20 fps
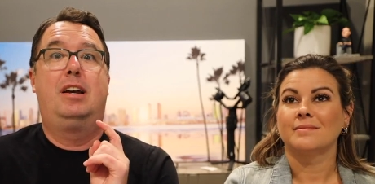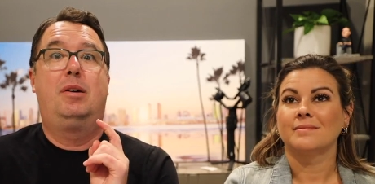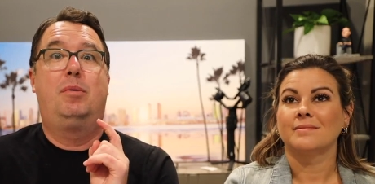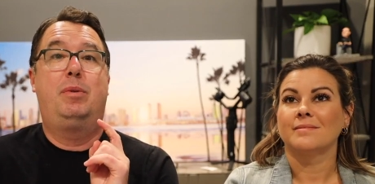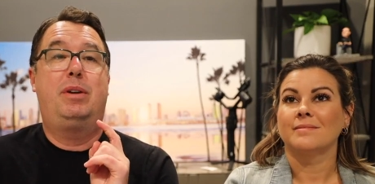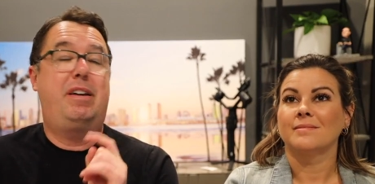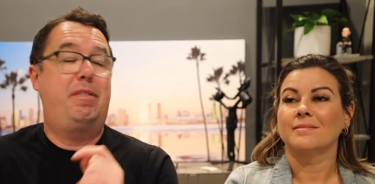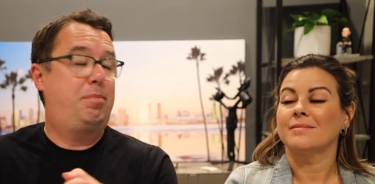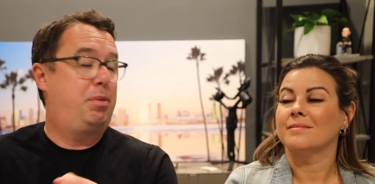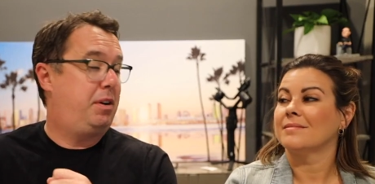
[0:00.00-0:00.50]

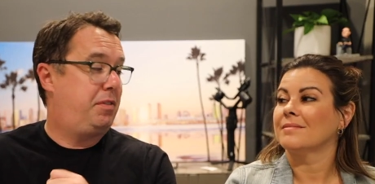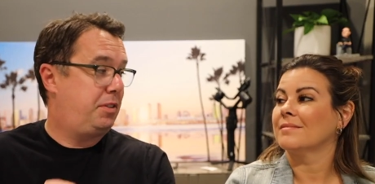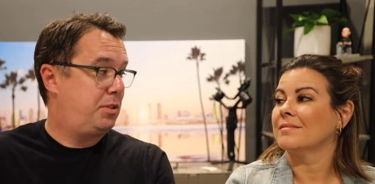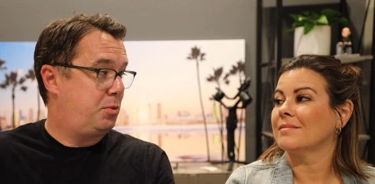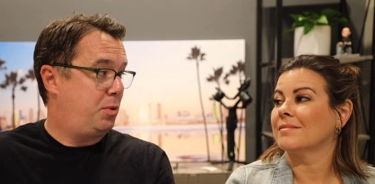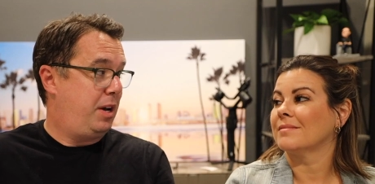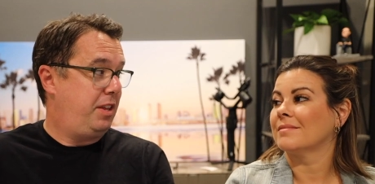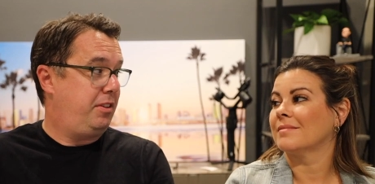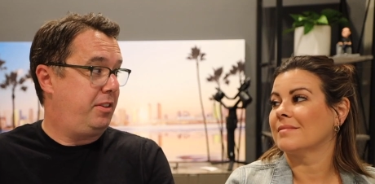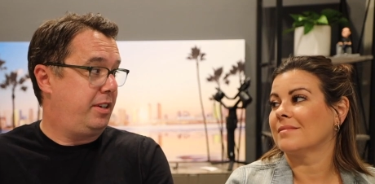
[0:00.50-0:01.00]
Speaker 1: we have
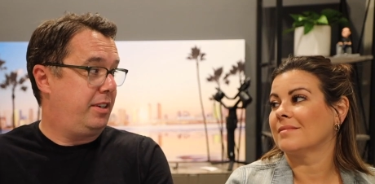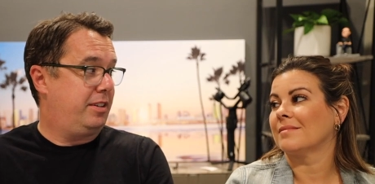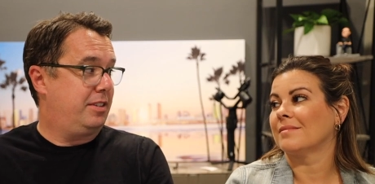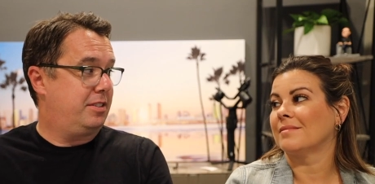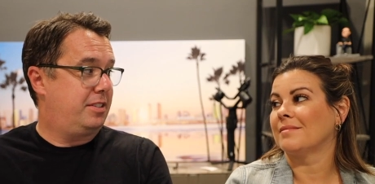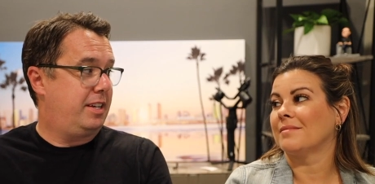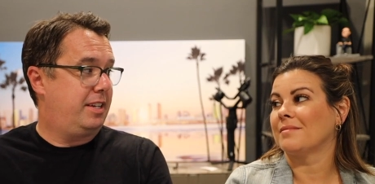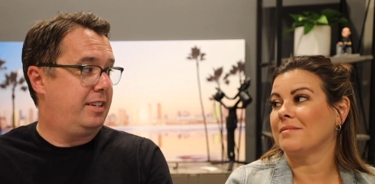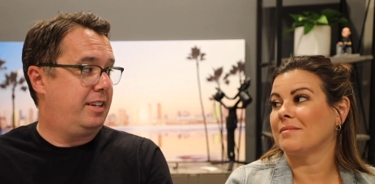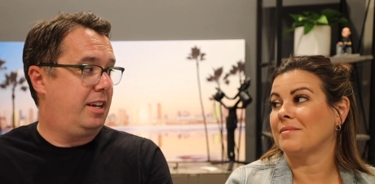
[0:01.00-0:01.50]
perfect weather here
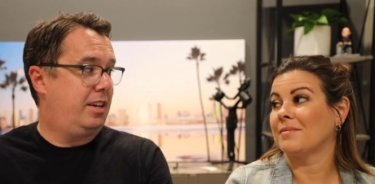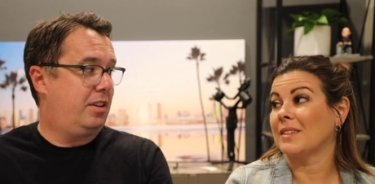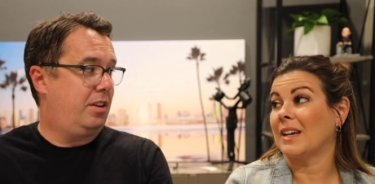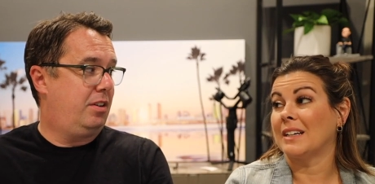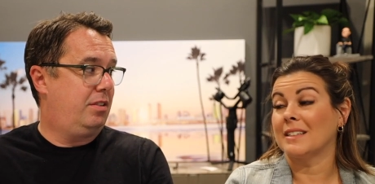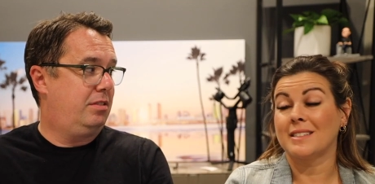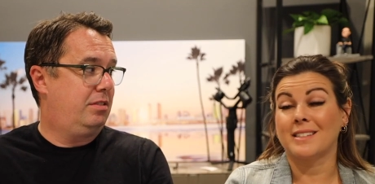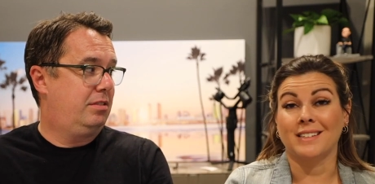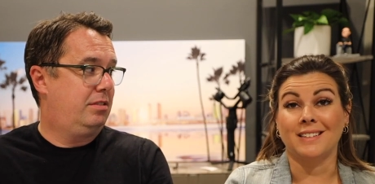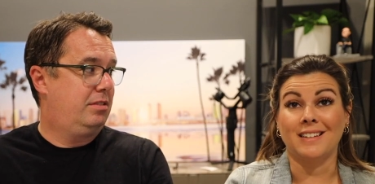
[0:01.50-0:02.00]
in San mm,
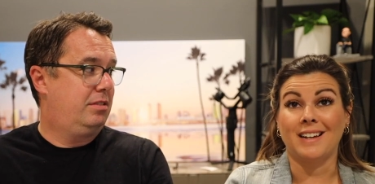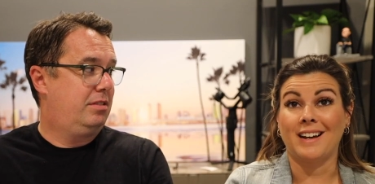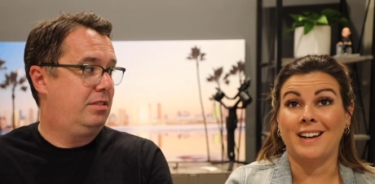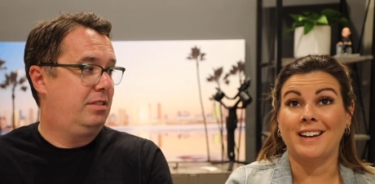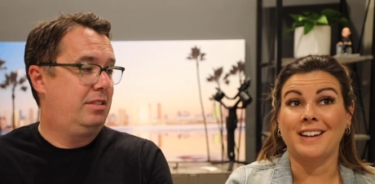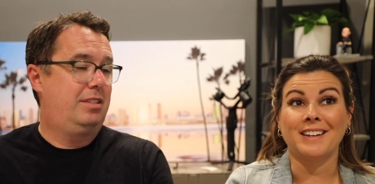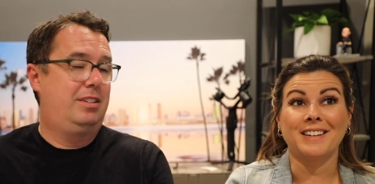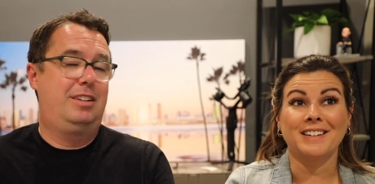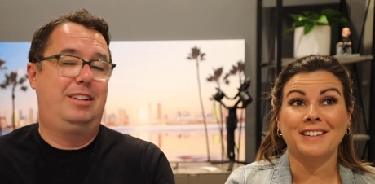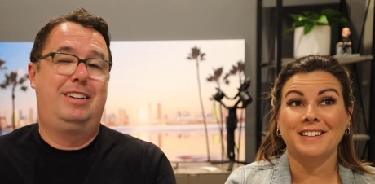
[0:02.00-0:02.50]
Diego. It's a
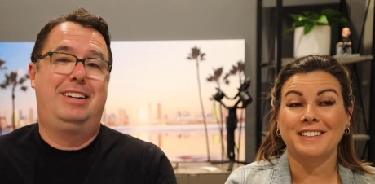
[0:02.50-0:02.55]
lie.